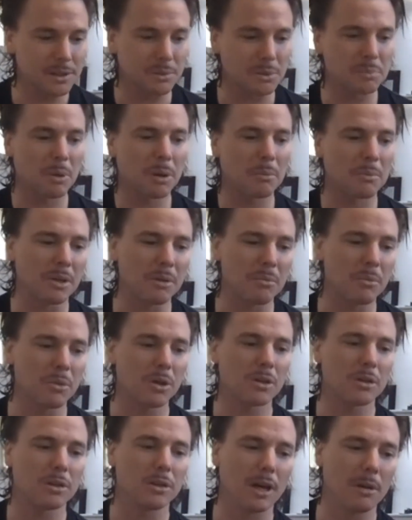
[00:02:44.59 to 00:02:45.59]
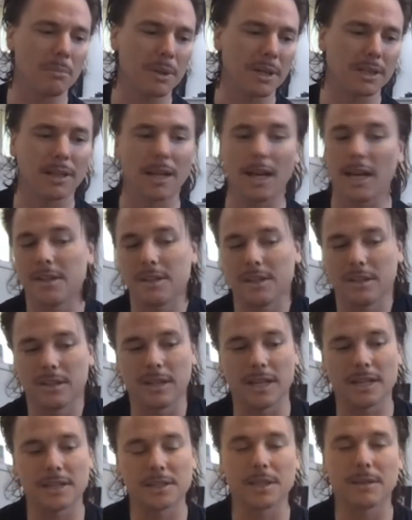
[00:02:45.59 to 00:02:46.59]
was probably a bit later,
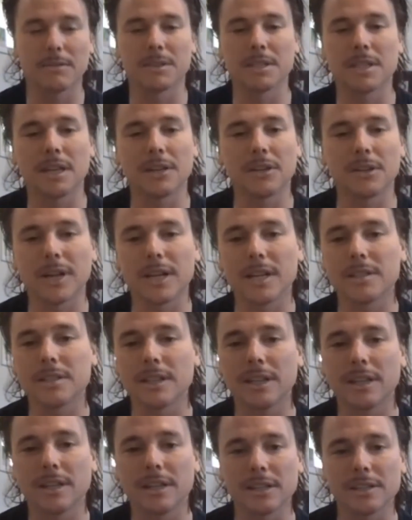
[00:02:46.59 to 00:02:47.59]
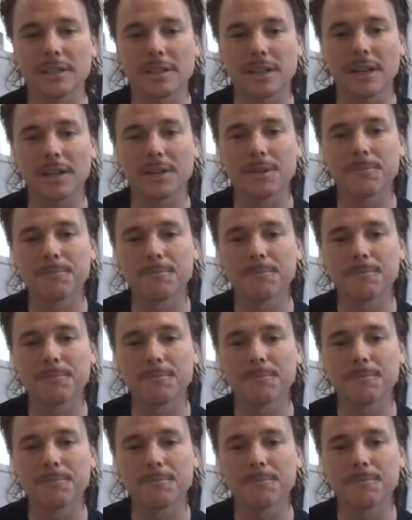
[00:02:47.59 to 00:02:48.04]
17 or 18, I'd say.